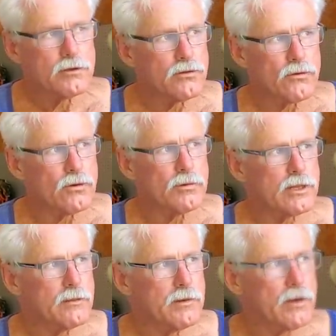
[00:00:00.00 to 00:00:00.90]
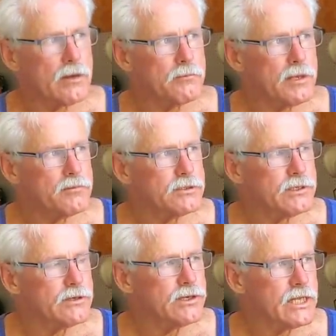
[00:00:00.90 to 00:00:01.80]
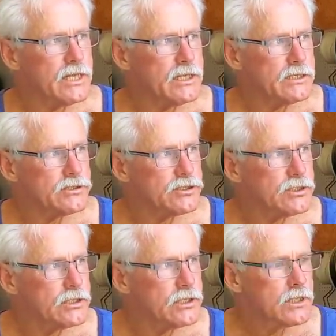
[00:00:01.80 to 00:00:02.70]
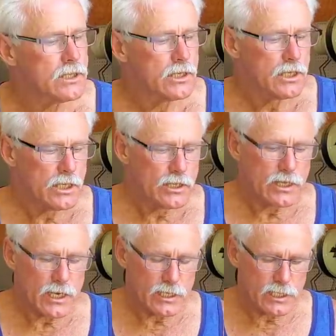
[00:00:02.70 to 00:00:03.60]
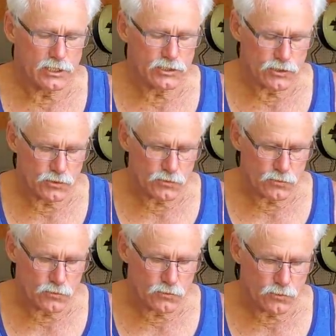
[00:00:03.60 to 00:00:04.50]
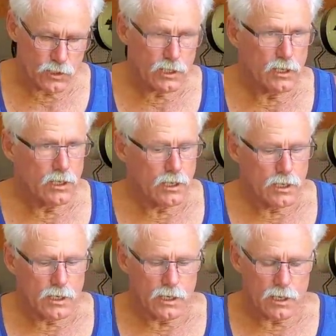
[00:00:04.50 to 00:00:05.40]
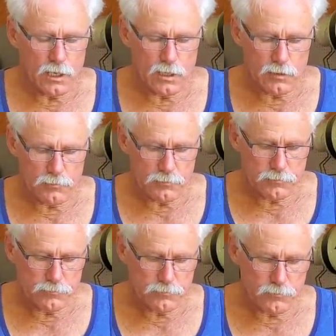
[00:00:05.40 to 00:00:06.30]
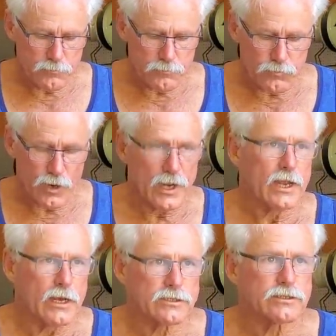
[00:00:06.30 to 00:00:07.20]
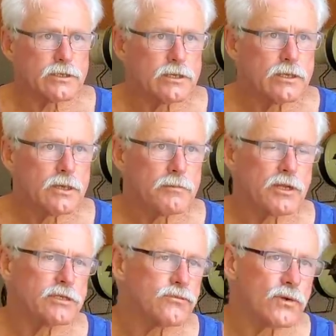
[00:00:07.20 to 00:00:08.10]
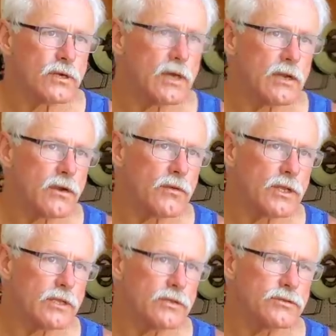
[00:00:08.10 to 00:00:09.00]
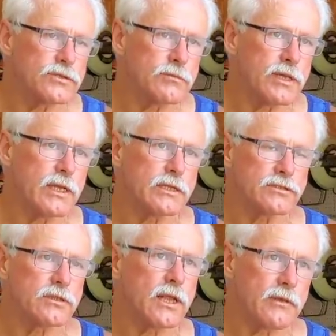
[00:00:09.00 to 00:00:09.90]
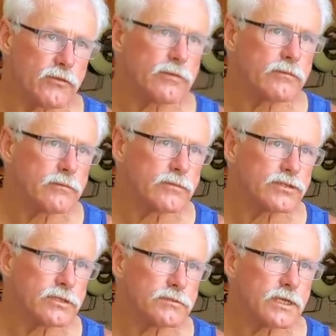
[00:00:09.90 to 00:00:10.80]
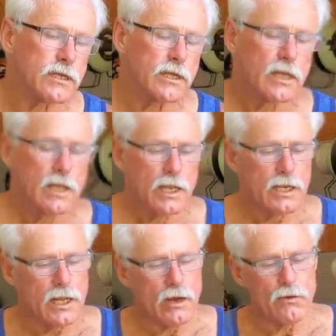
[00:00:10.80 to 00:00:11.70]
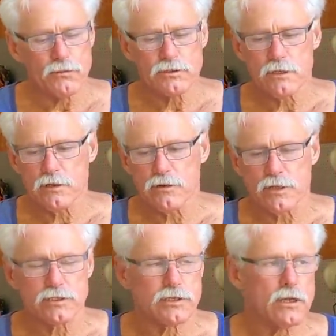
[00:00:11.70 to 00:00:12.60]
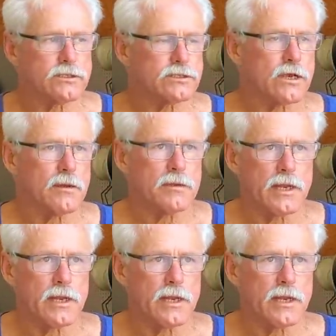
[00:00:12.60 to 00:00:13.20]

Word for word: In order to bring the American people to their knees, they need to um, break us, because we're not already used to being enslaved. You see what I'm saying? And how it was done during Stalin's time and